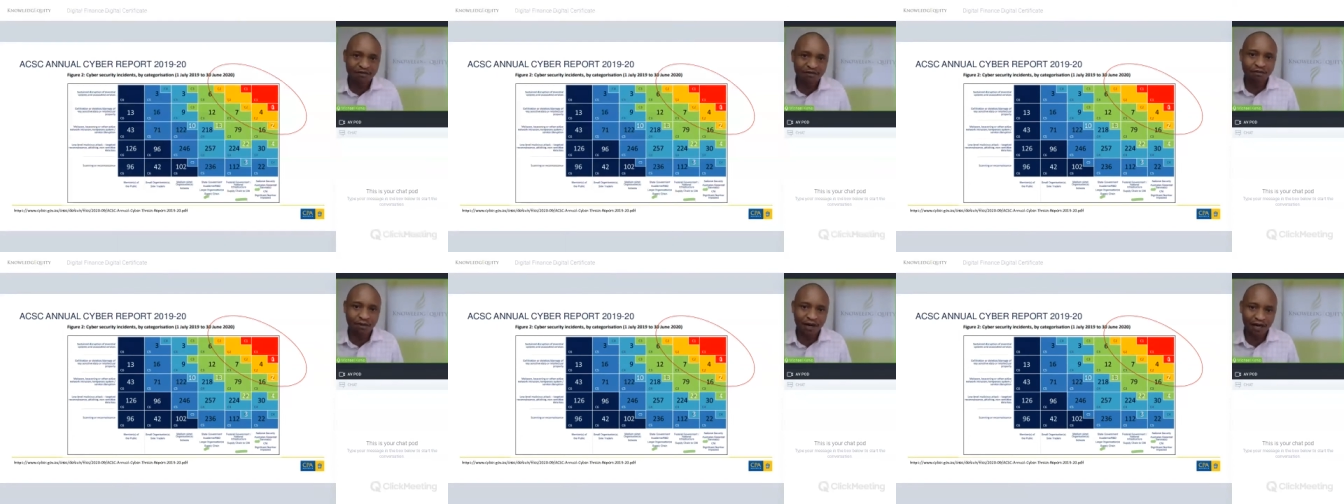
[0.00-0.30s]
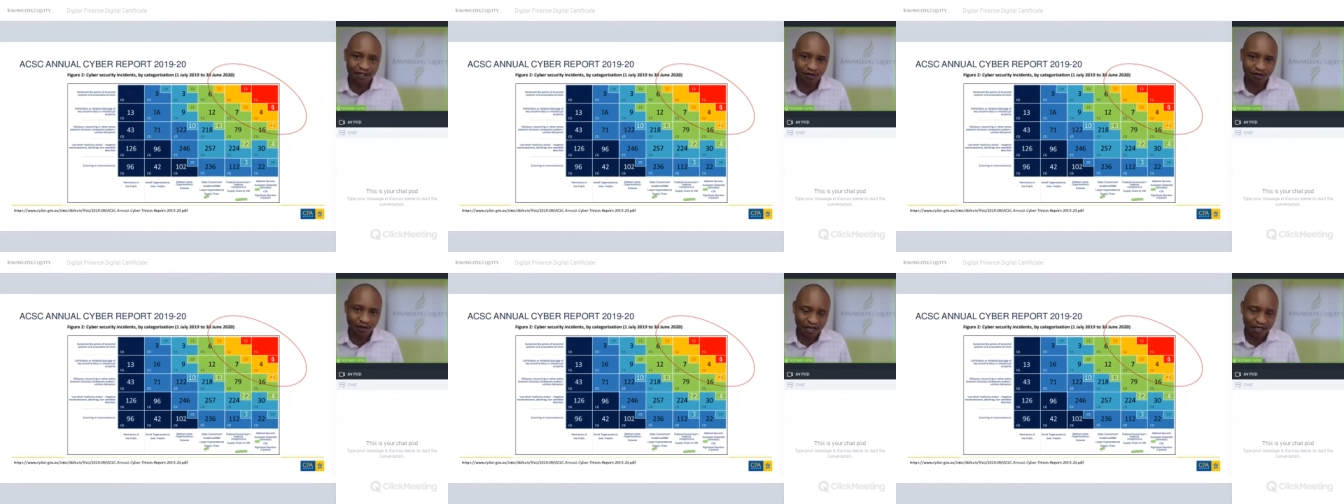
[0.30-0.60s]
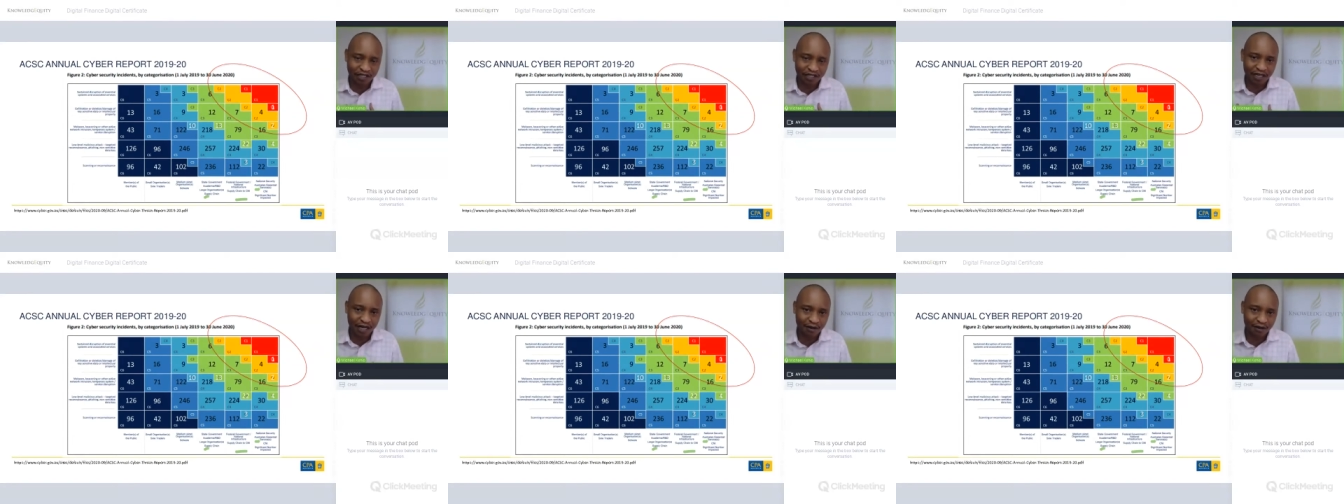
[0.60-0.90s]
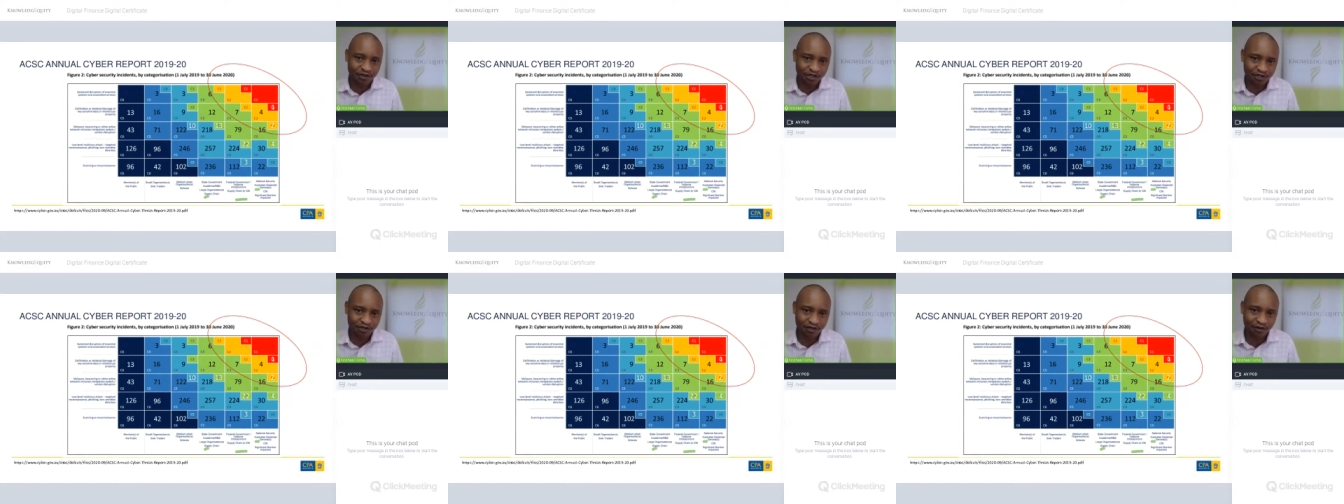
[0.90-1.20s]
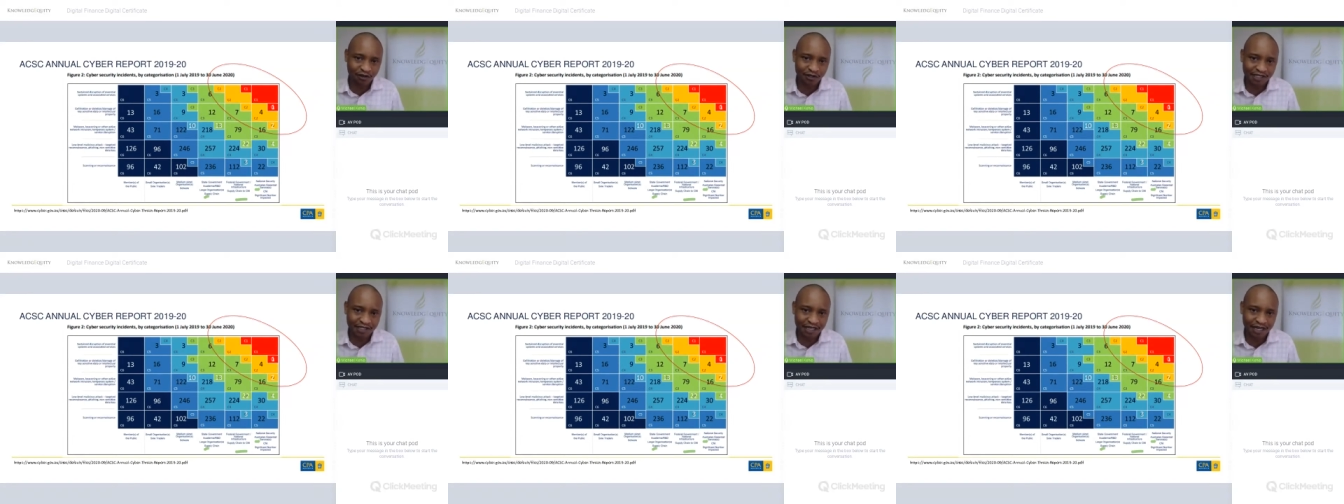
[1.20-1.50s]
impact when it comes to
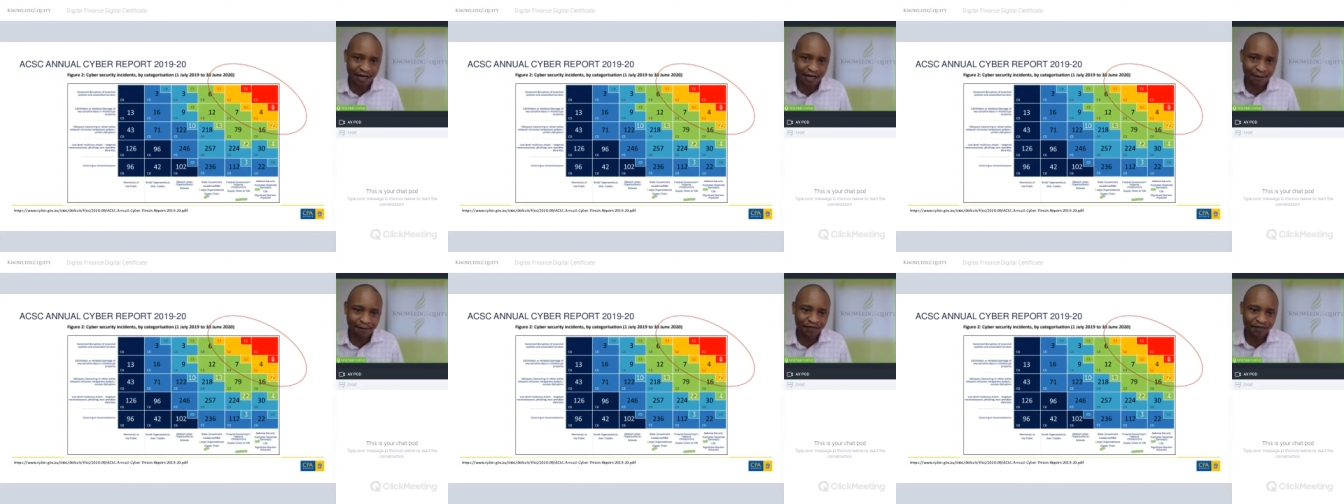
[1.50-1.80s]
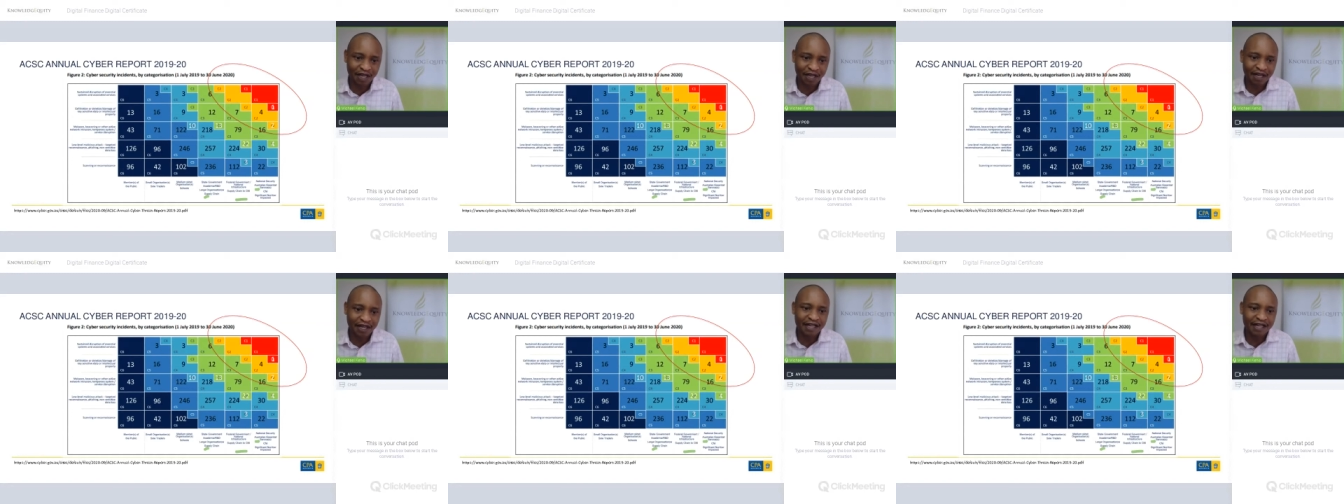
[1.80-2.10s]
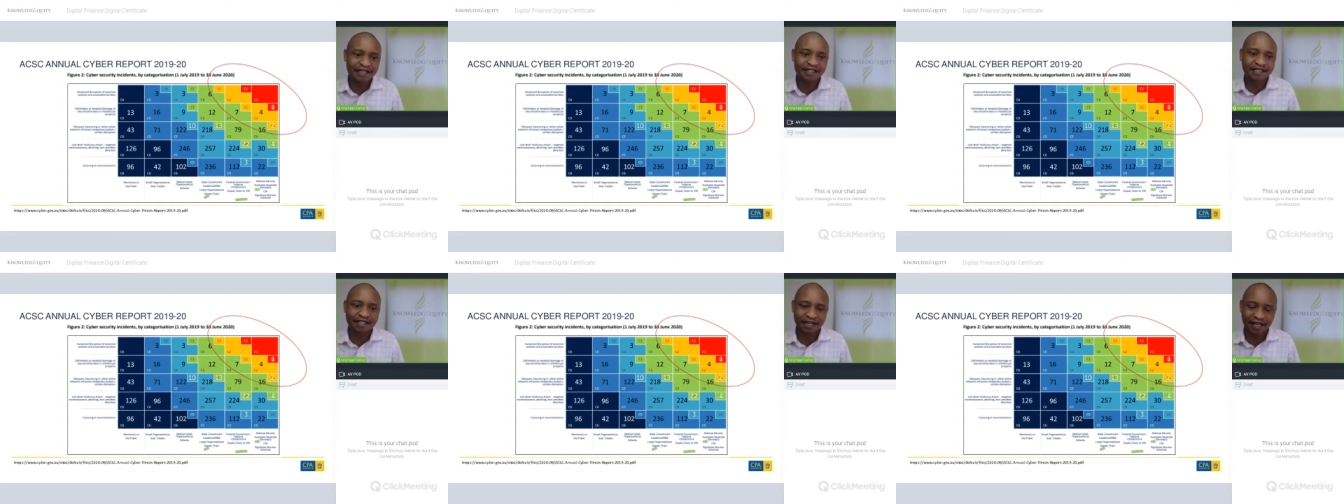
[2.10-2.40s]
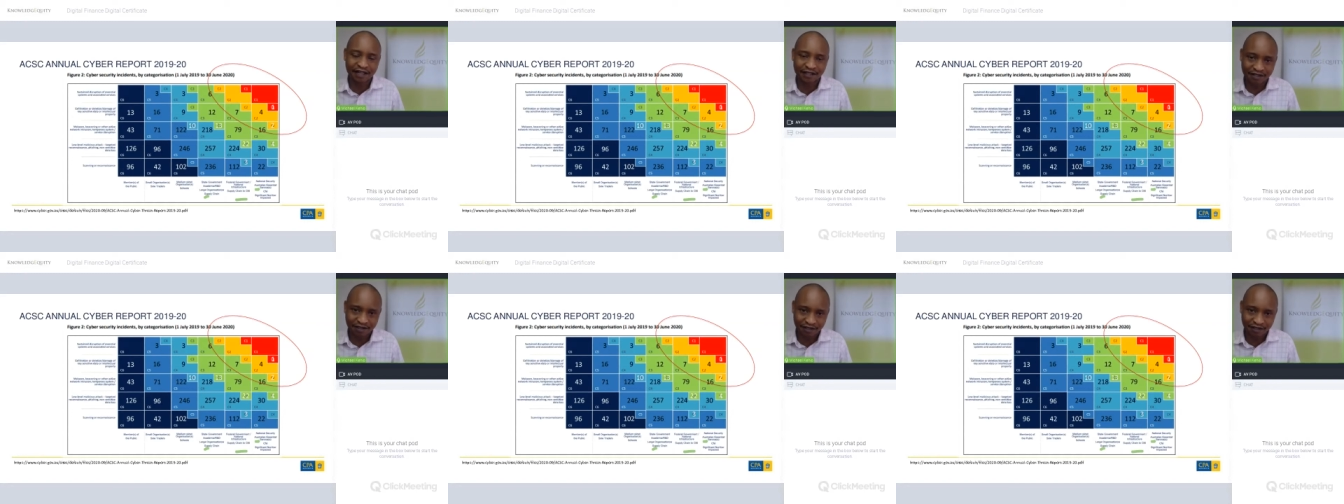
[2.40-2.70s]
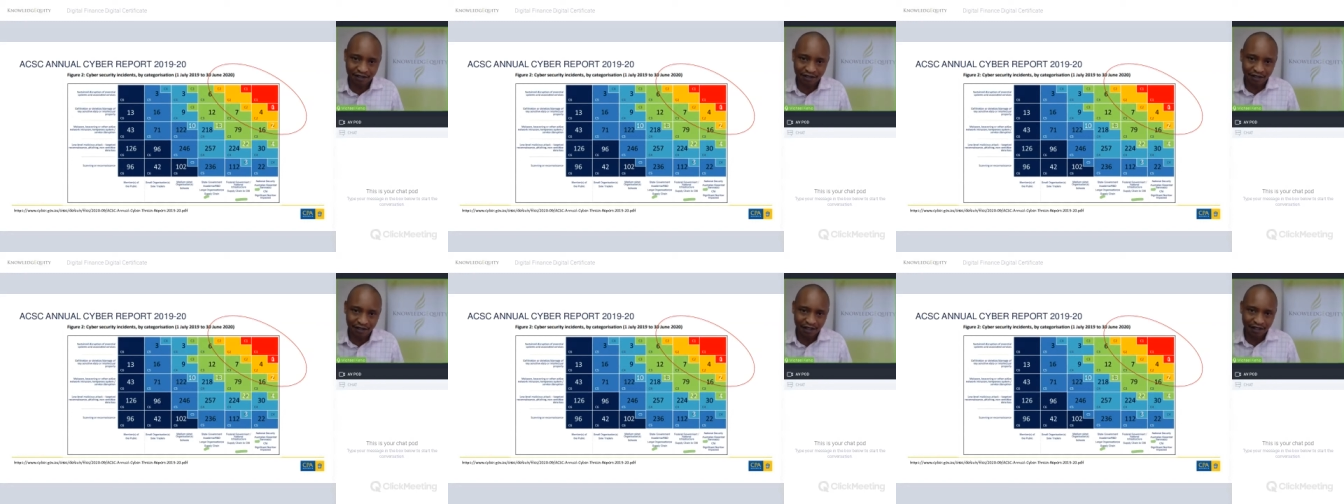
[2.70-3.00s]
those
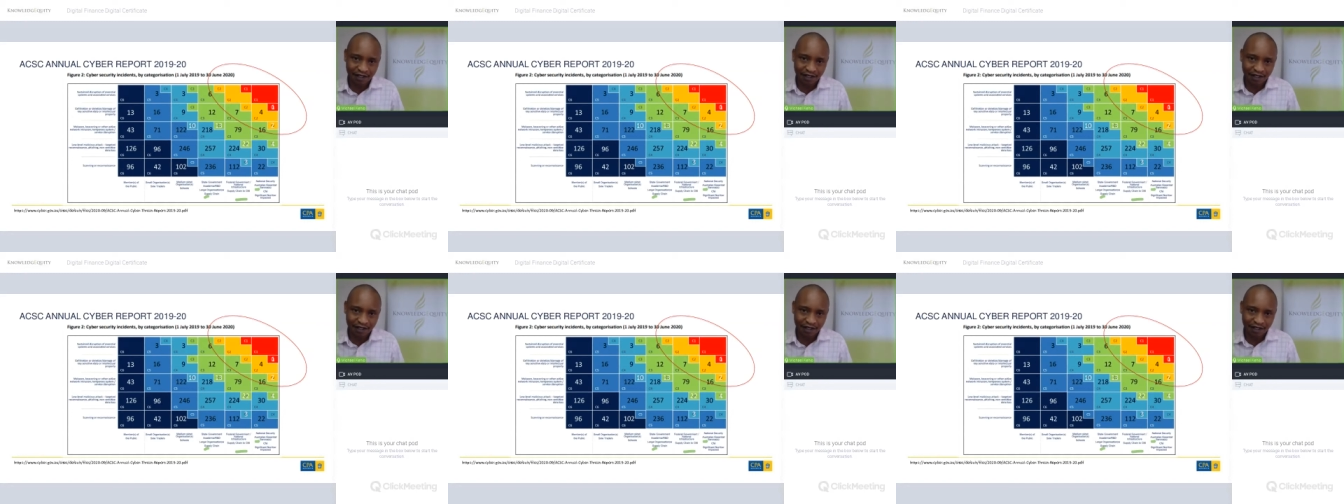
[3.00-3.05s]
incidents.